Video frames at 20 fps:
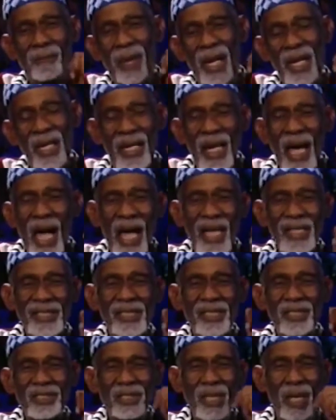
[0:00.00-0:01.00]
By an
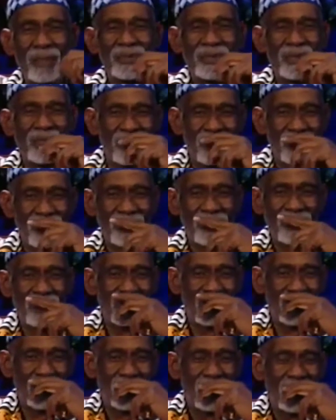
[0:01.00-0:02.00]
acid substance.
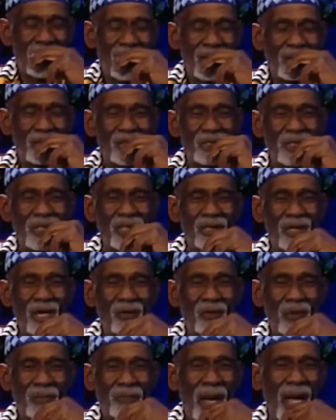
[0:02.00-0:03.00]
You see,
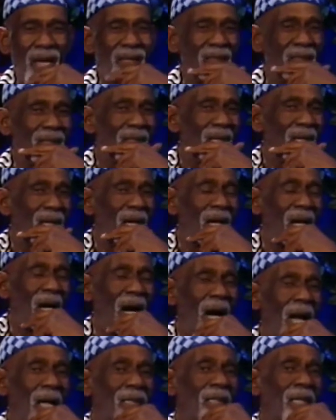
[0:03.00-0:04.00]
our body are
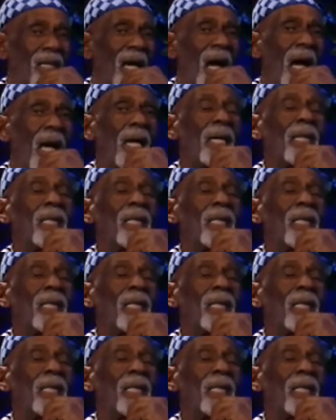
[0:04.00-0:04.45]
alkali.